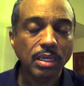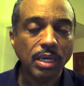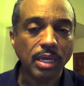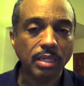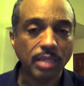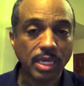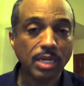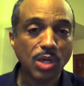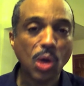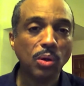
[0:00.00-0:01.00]
And then
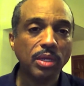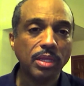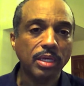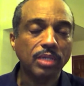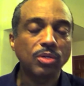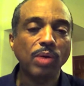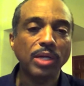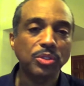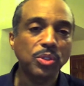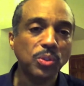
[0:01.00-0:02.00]
and only then do I
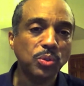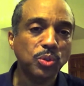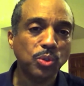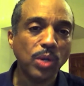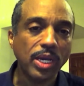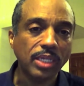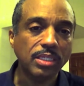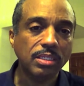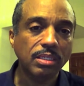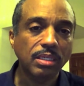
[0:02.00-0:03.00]
choose
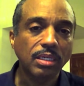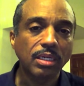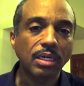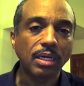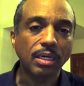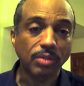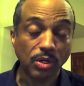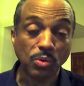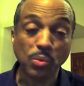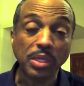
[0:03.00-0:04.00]
trades
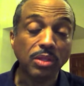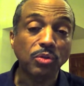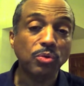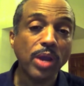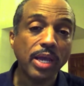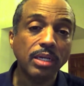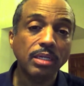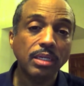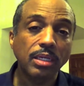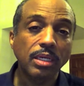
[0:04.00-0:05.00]
that are with the trend,
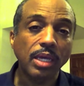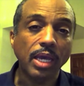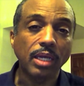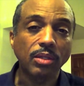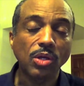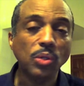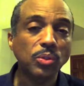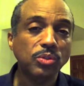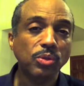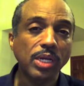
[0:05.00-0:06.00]
and
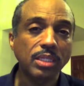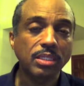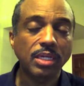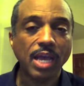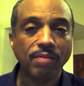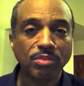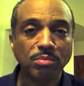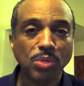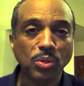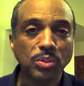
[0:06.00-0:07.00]
those trades that have the
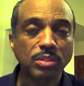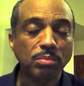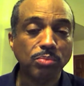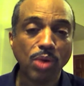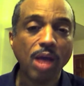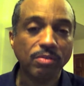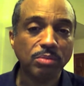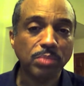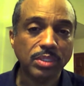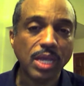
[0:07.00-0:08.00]
most
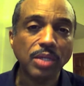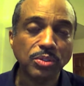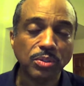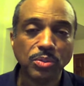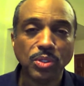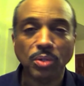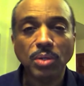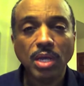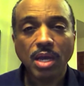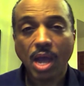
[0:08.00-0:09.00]
profit potential. So
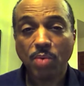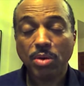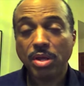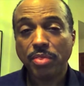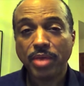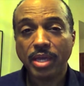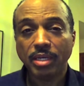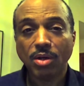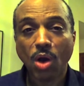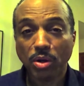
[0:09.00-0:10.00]
I want to
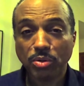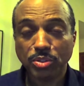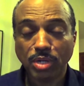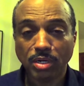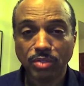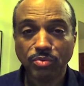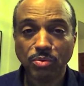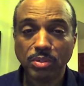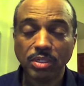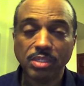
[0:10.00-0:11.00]
thank Autochartist for
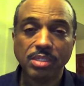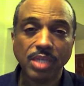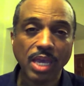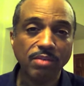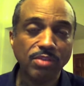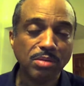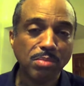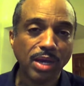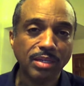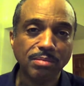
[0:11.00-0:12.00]
really saving
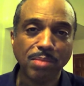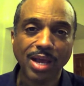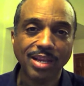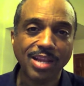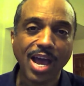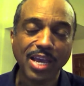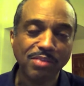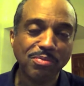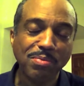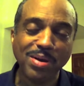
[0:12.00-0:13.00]
my
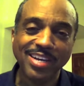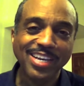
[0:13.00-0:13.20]
life,